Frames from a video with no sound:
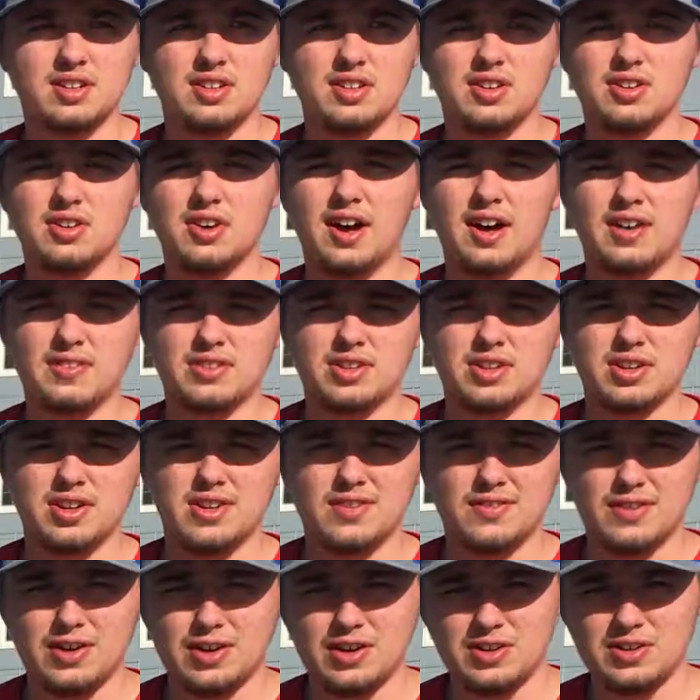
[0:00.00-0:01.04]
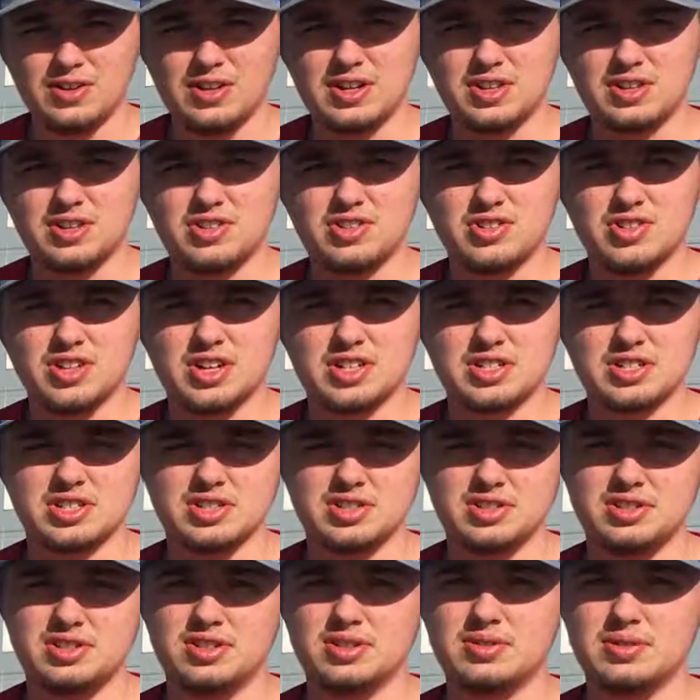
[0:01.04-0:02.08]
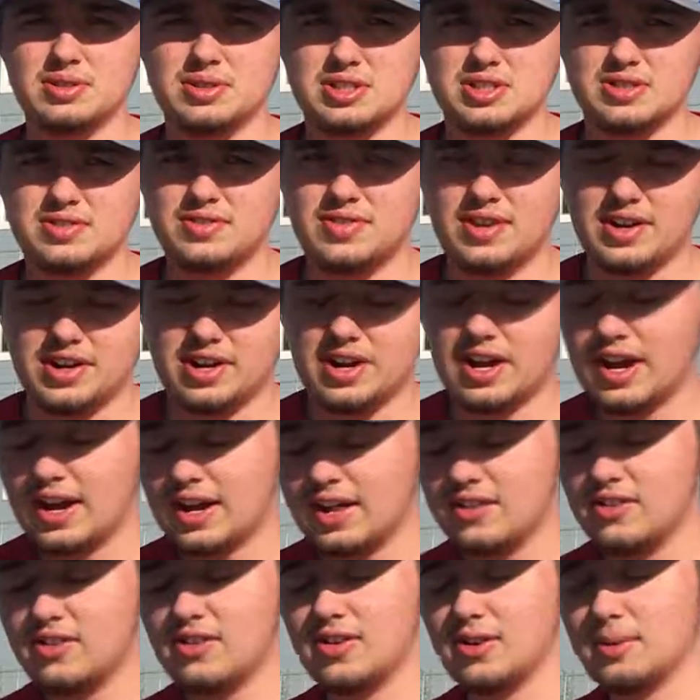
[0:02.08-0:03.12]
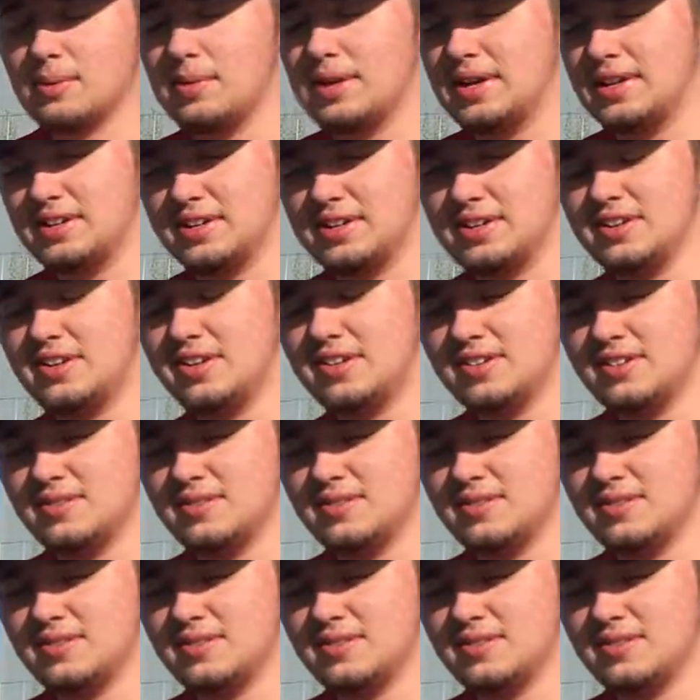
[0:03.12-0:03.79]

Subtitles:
You'll have to follow the instructions, which is very highly recommended.